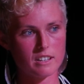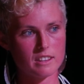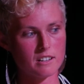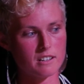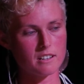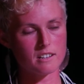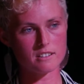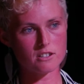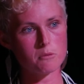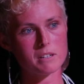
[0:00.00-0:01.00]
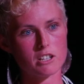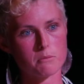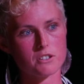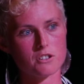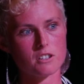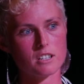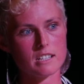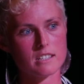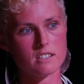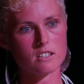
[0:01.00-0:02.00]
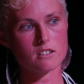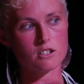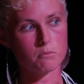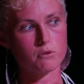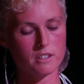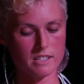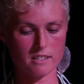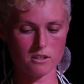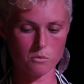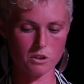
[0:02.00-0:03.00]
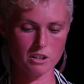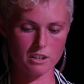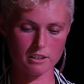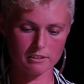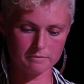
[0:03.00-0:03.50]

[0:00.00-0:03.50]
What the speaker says: there are so many opportunities to put this to work.